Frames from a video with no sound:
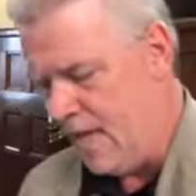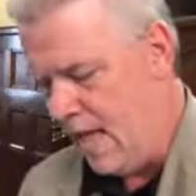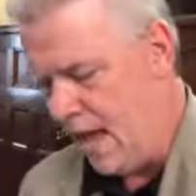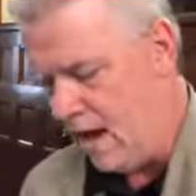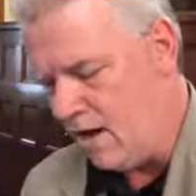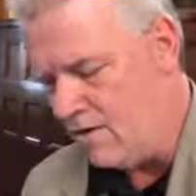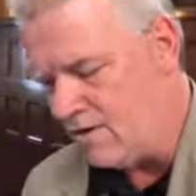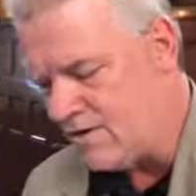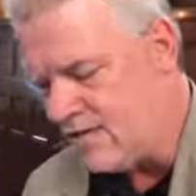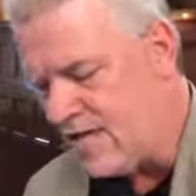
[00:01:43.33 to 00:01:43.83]

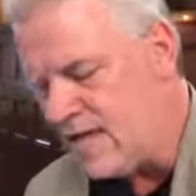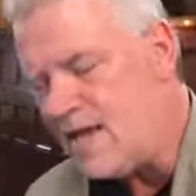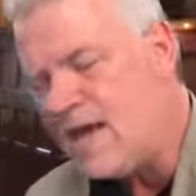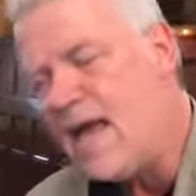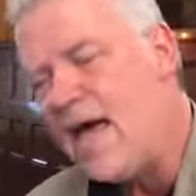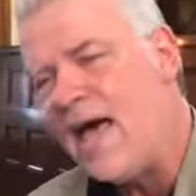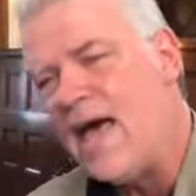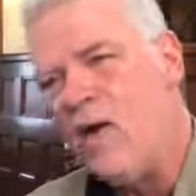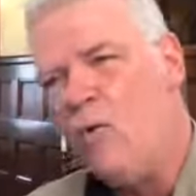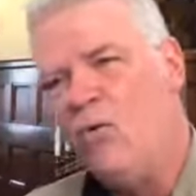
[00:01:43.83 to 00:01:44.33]
Our
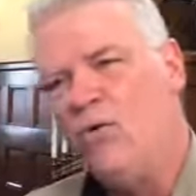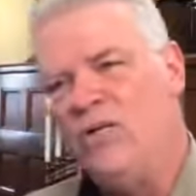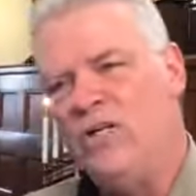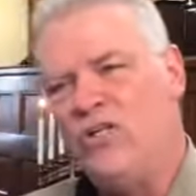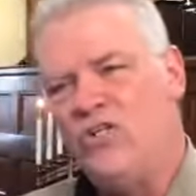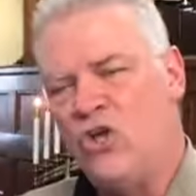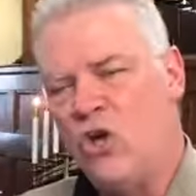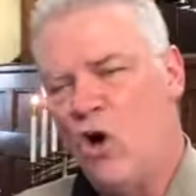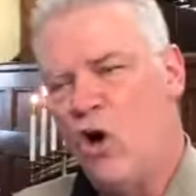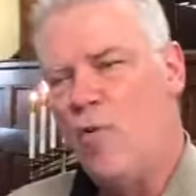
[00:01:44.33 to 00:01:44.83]
DNA will
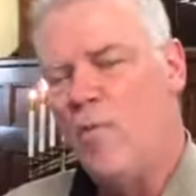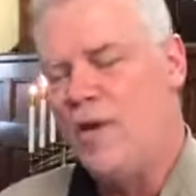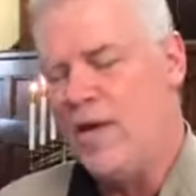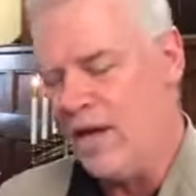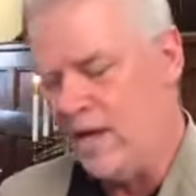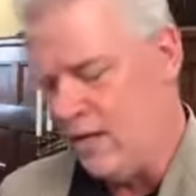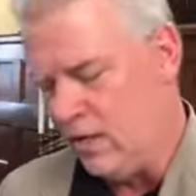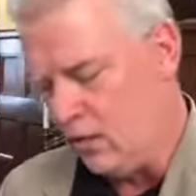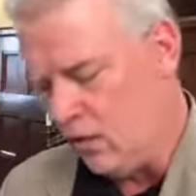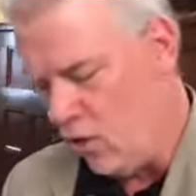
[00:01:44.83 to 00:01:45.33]
determine
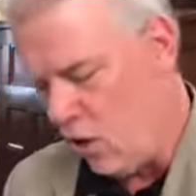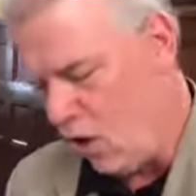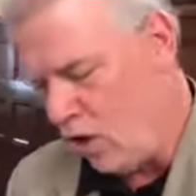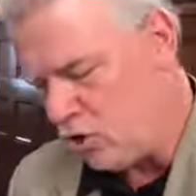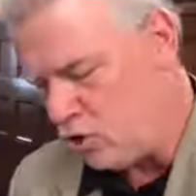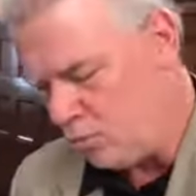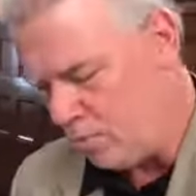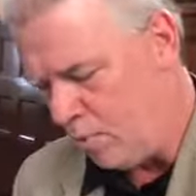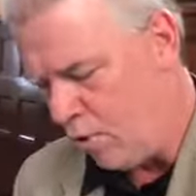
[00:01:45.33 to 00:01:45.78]
in large